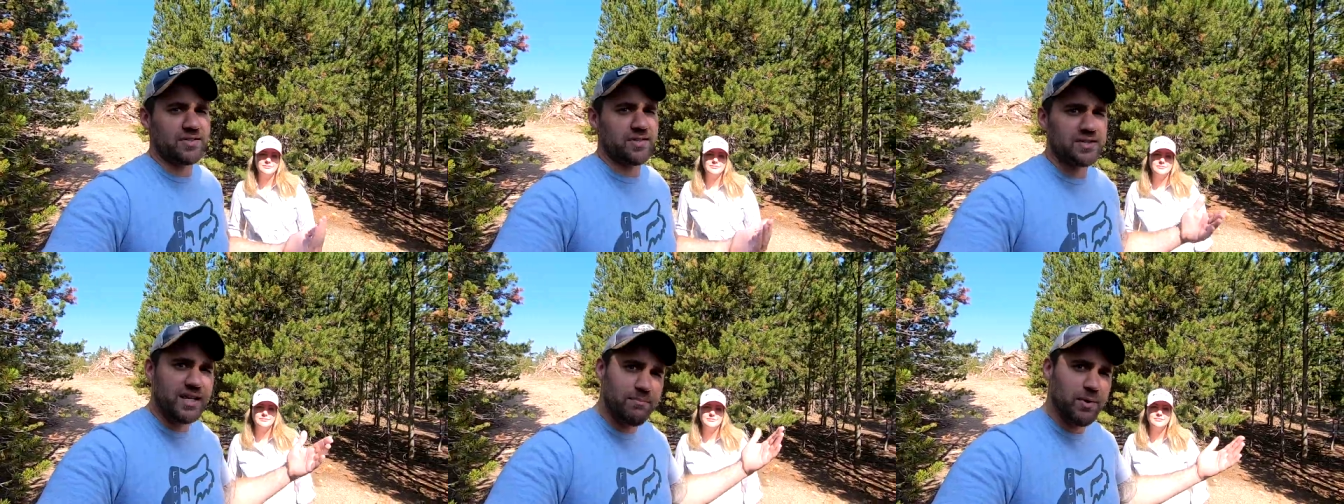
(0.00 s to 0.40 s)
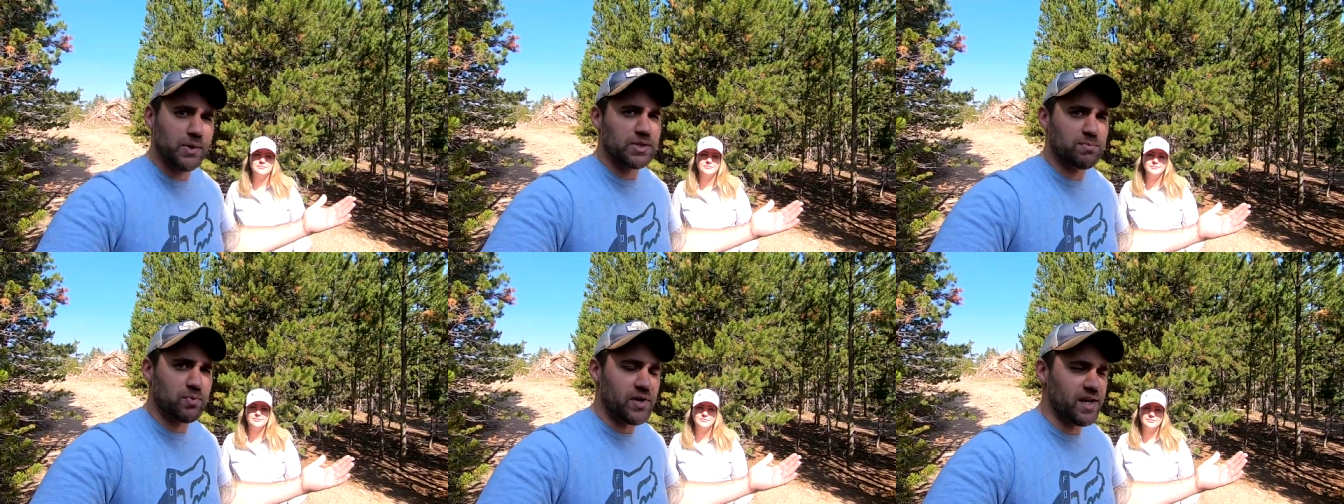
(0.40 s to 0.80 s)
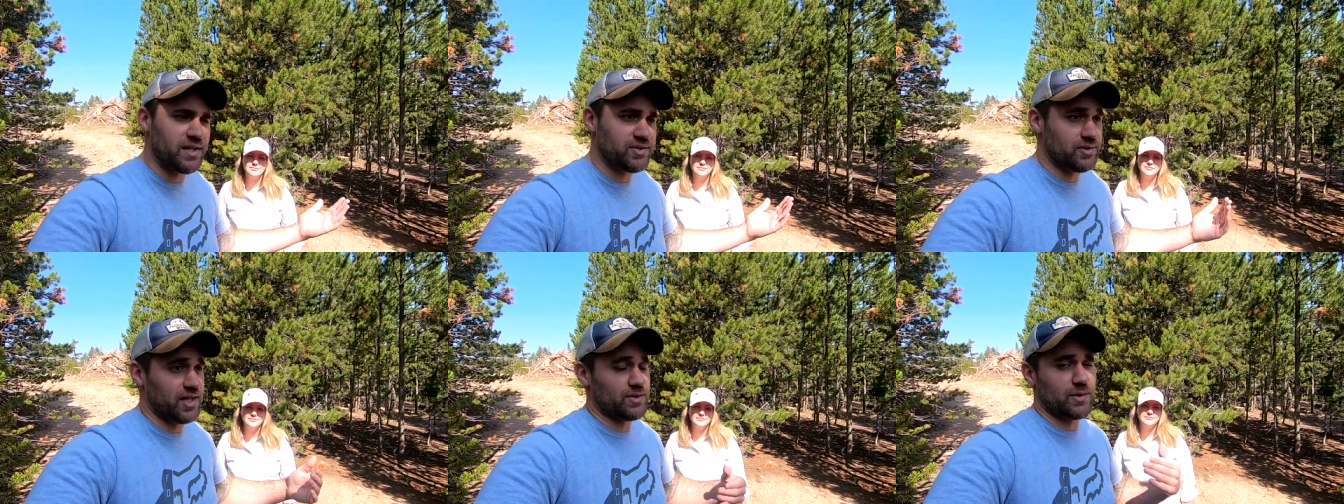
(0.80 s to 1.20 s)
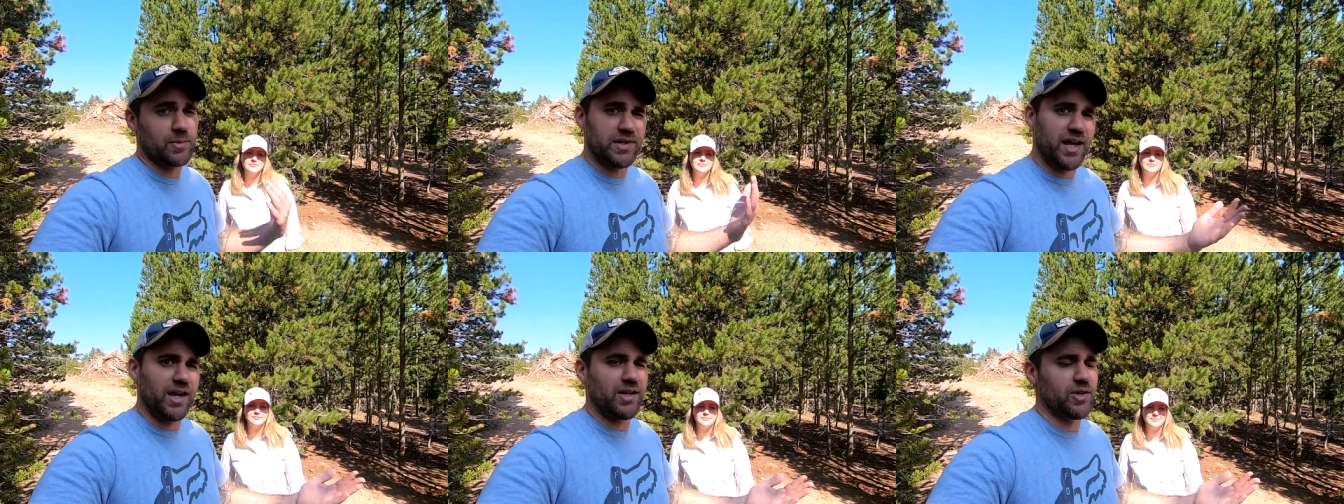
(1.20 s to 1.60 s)
Steamboat Springs, so that's where we're
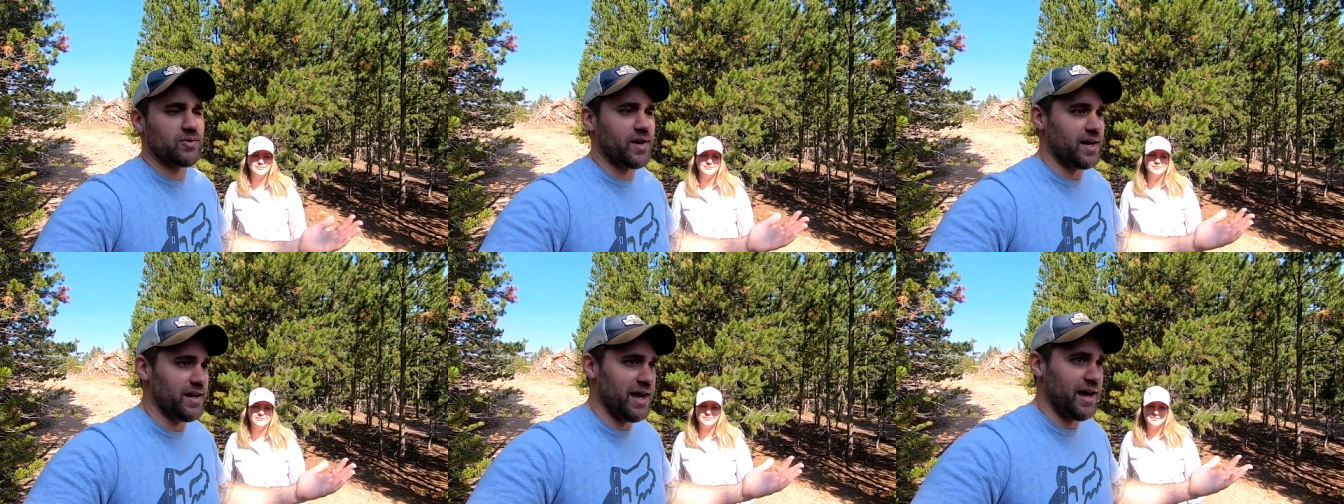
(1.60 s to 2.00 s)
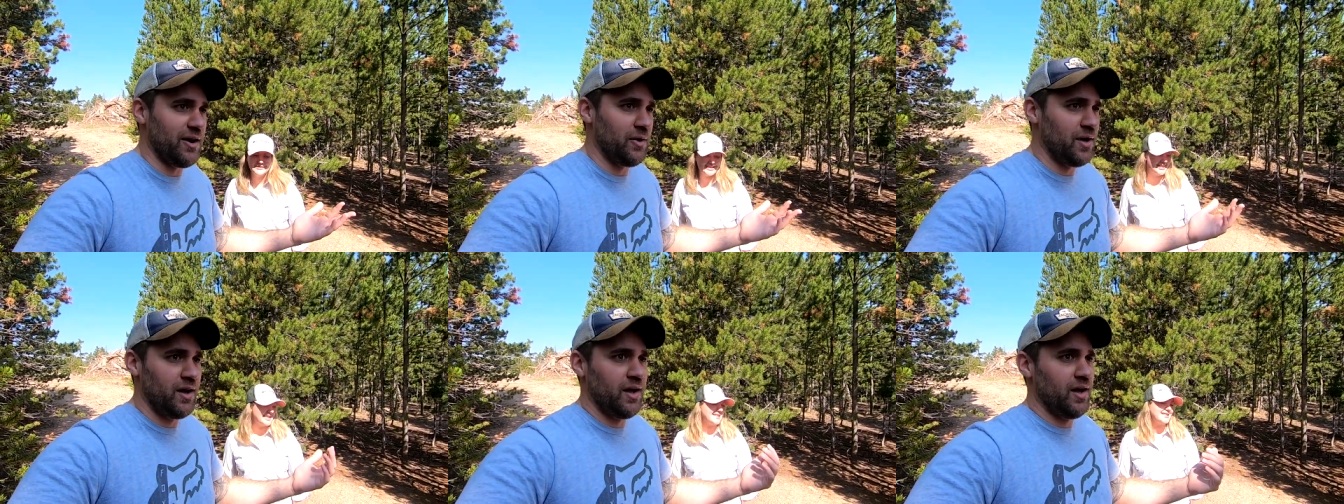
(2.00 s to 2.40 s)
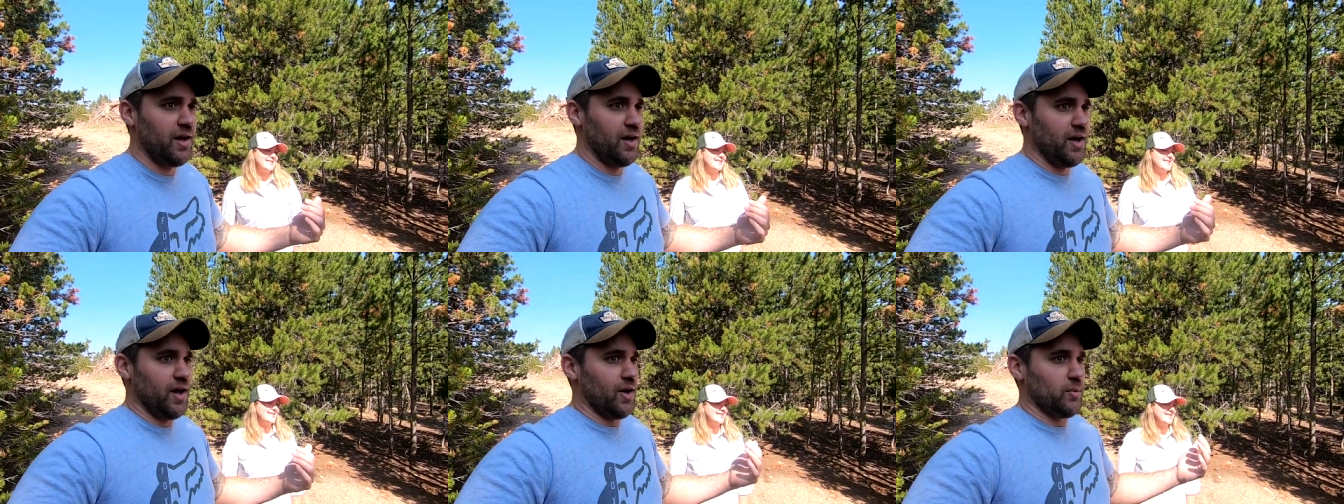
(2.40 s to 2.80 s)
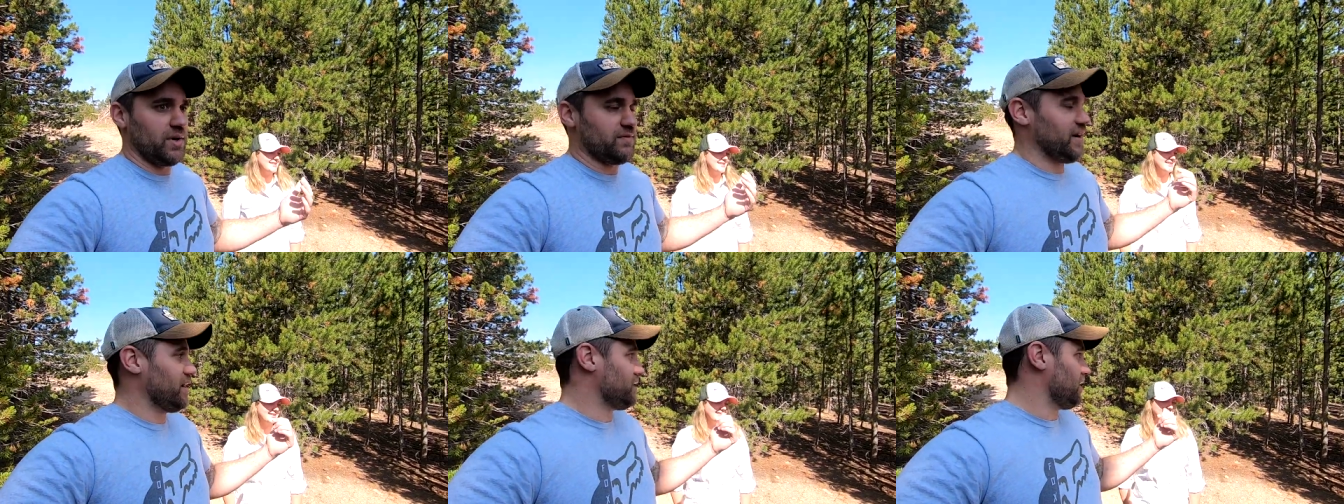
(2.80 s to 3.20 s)
taking you right now. Yes. We
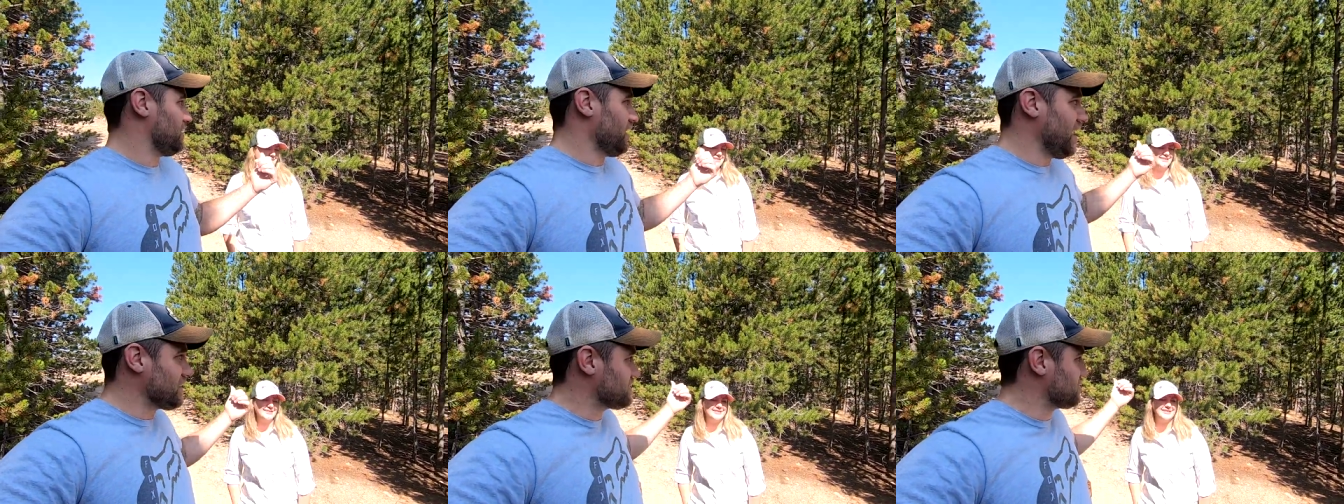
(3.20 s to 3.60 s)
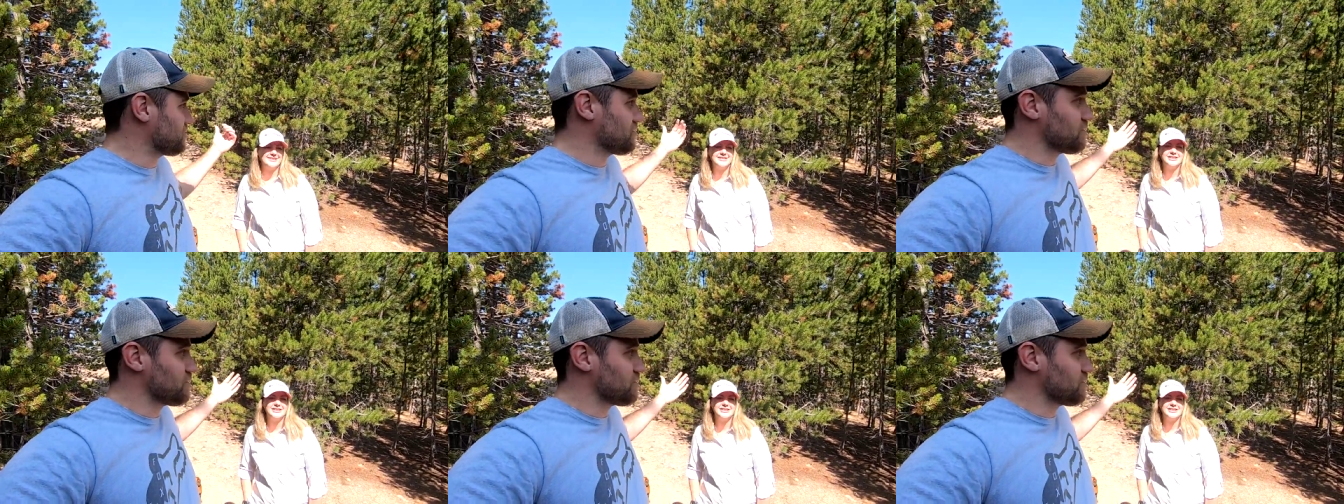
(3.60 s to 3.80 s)
found a nice,